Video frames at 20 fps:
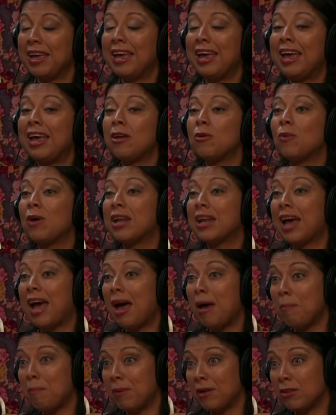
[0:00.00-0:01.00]
And what
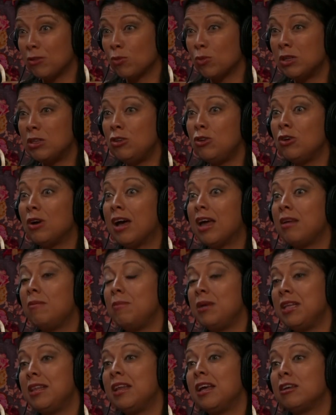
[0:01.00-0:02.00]
happens when you had
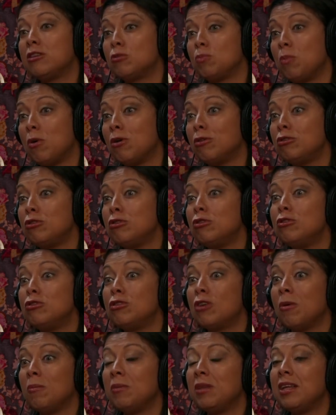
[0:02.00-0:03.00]
been exposed to
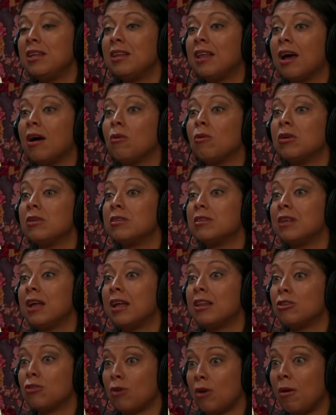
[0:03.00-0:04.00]
something that was
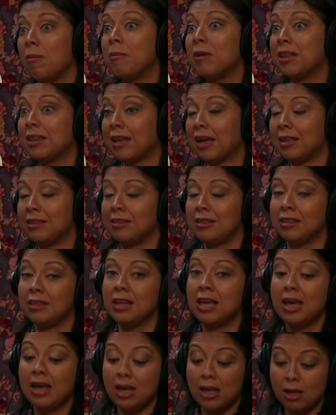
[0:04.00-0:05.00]
that traumatizing?
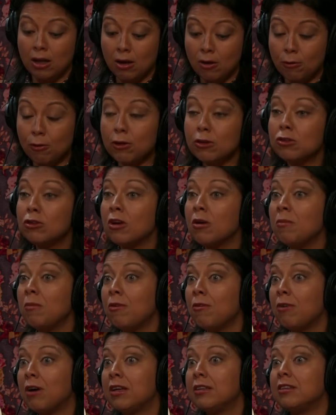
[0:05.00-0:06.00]
For some
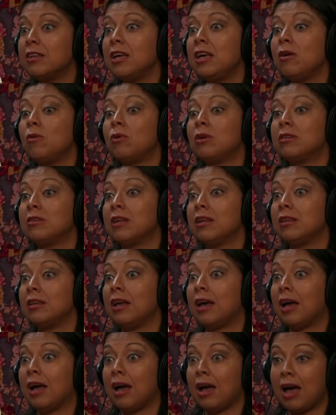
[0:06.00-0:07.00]
of us, it was
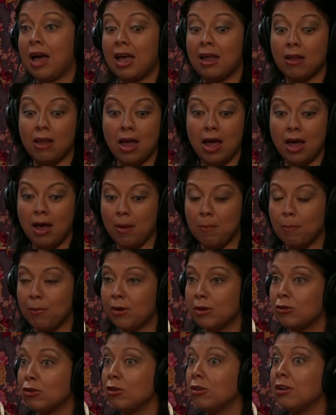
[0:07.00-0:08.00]
a
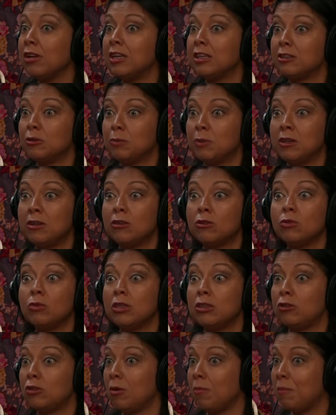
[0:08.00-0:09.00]
personal experience
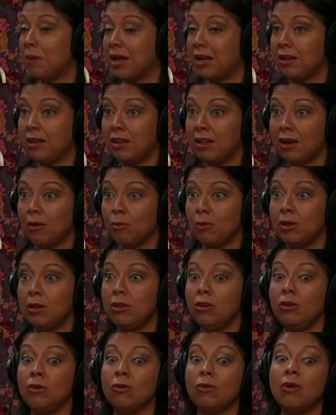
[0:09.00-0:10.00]
with somebody that we
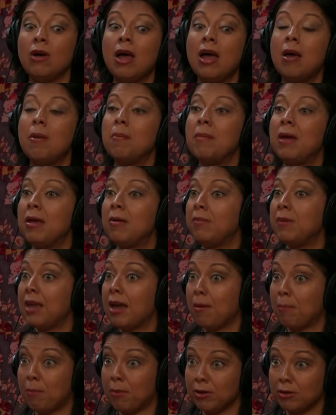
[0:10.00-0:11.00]
knew, maybe
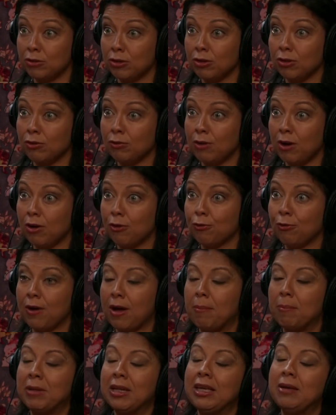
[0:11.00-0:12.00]
a person of our
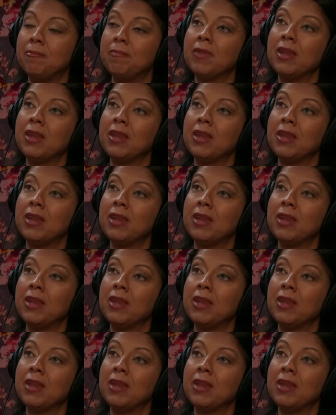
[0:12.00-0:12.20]
family.